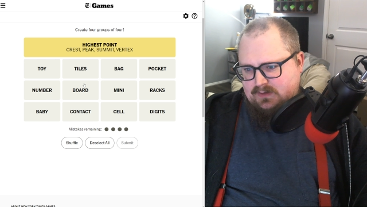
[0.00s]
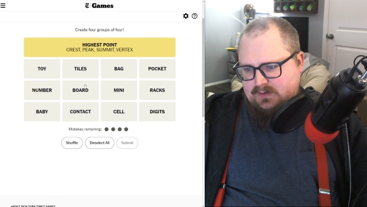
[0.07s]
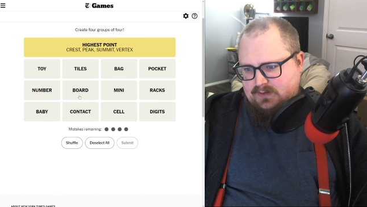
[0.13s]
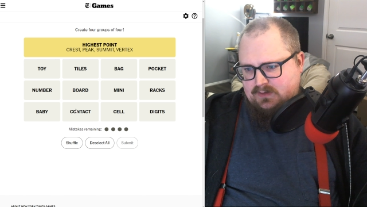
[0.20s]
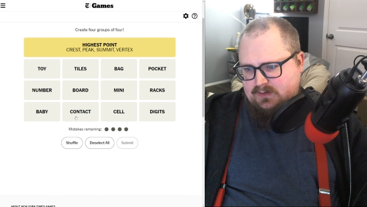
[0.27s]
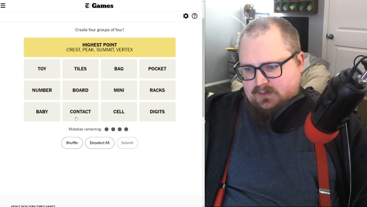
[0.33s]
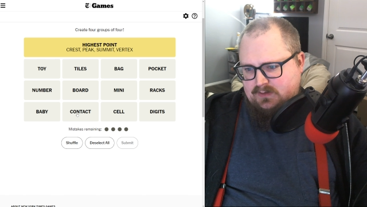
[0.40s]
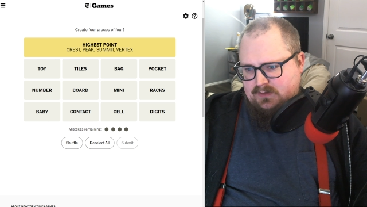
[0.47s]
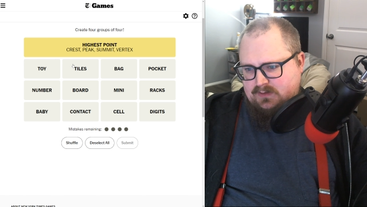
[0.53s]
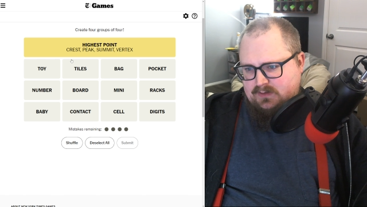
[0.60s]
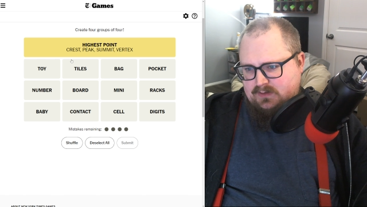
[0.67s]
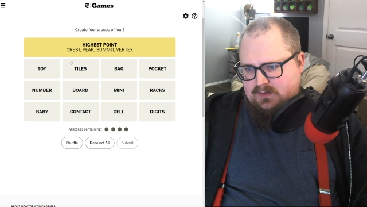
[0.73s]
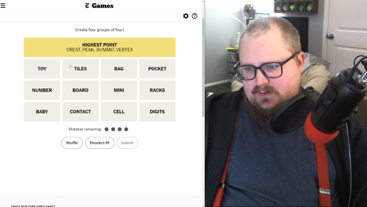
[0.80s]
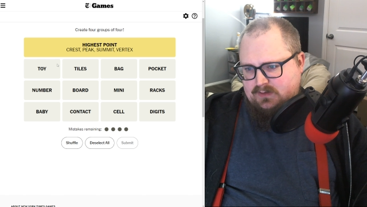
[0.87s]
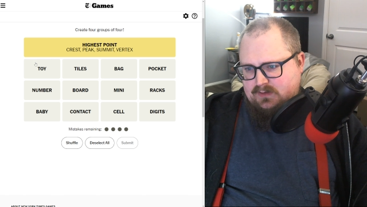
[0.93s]

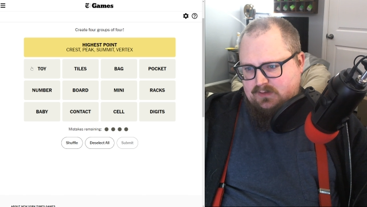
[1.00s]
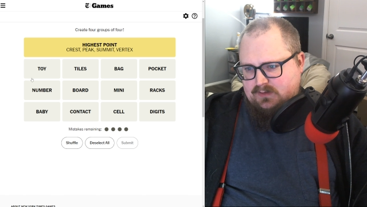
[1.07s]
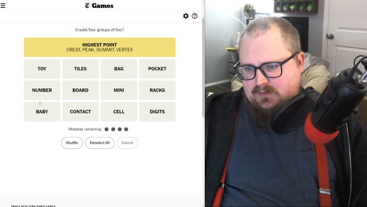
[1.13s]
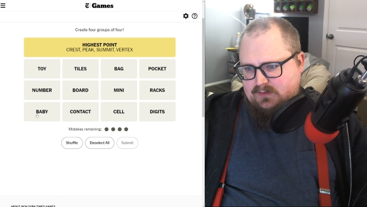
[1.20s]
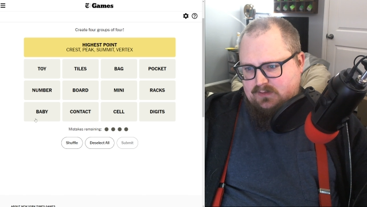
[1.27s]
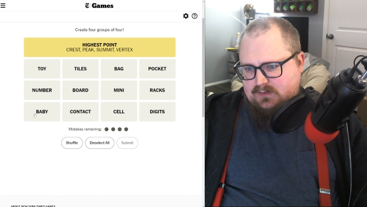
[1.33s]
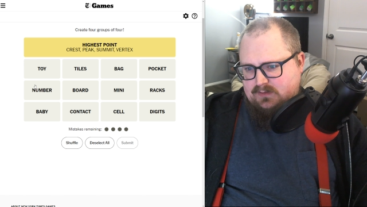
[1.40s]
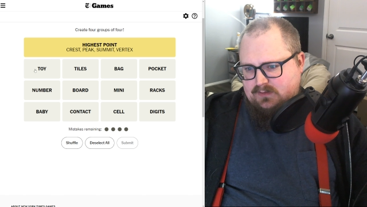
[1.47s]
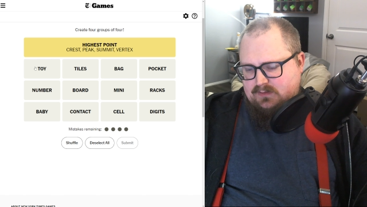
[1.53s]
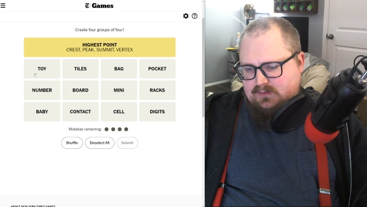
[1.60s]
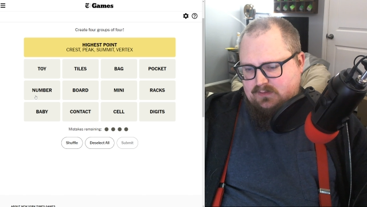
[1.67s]
(no one is talking)